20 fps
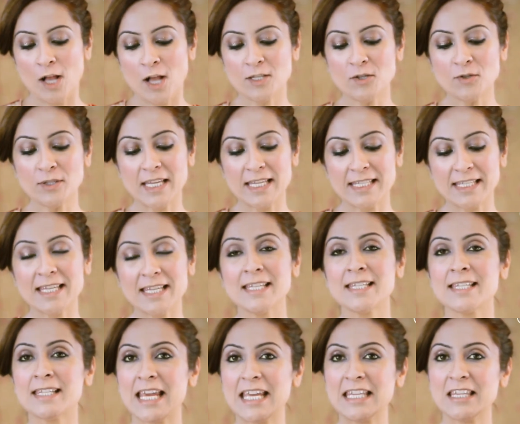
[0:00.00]
Also, this
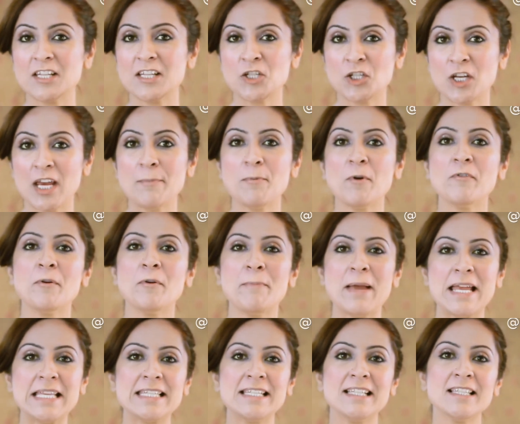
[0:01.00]
is in the shape of a
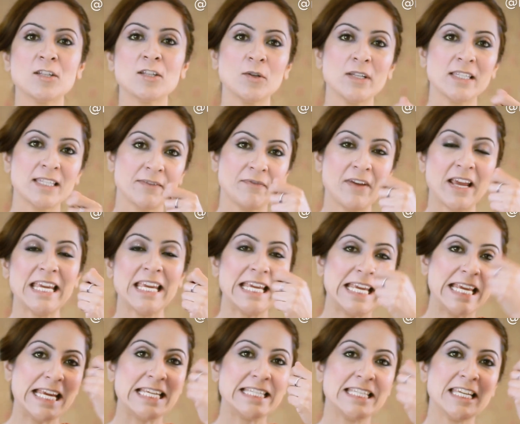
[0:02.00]
pencil, so it's very
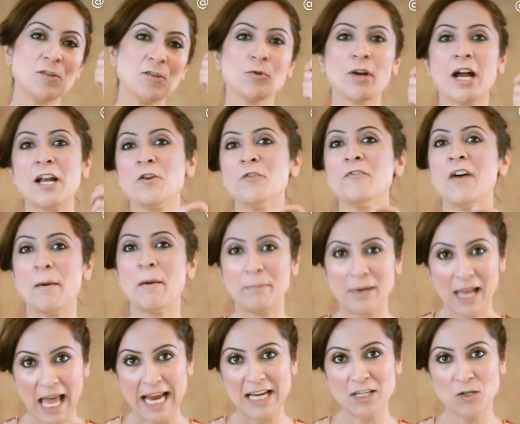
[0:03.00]
easy to kind of
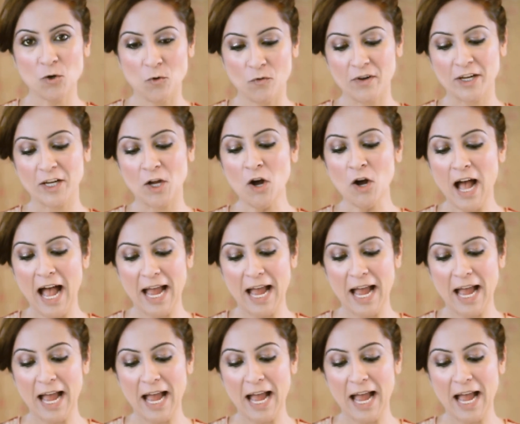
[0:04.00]
apply it over your